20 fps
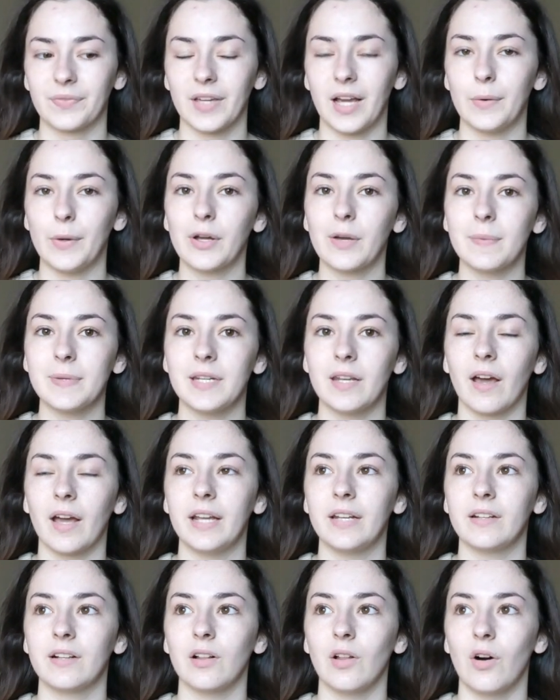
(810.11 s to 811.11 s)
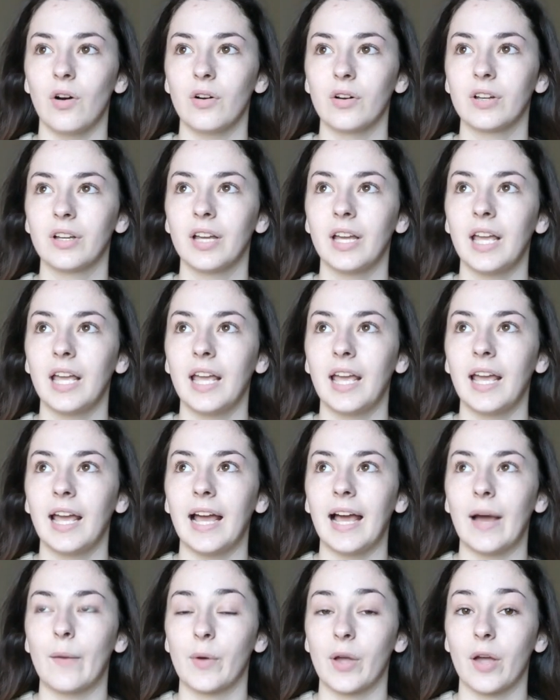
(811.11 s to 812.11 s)
I woke up at 9 o'clock
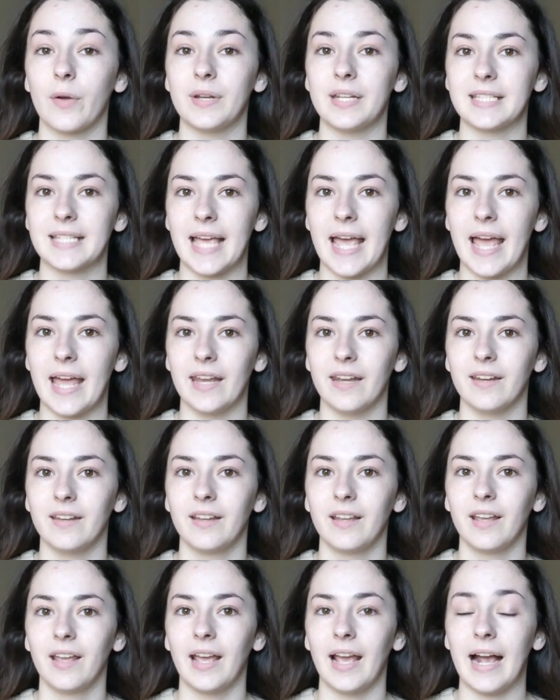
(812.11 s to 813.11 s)
and we're going at 10 and